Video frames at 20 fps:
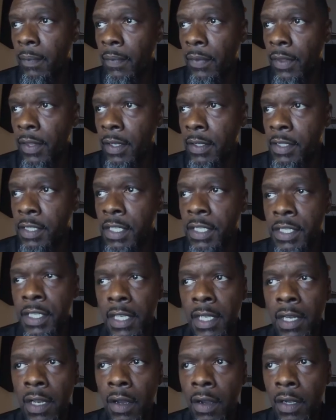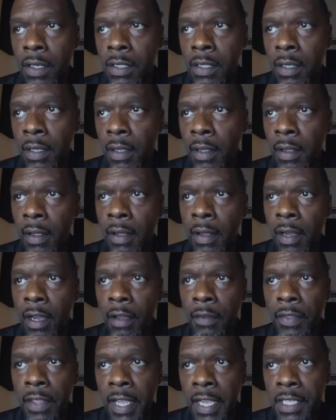the CC&Rs
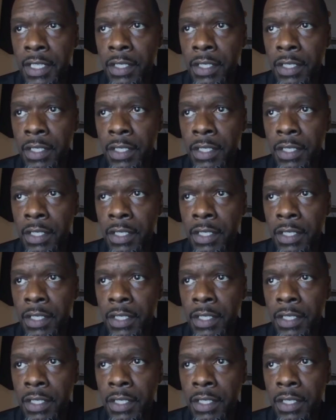of the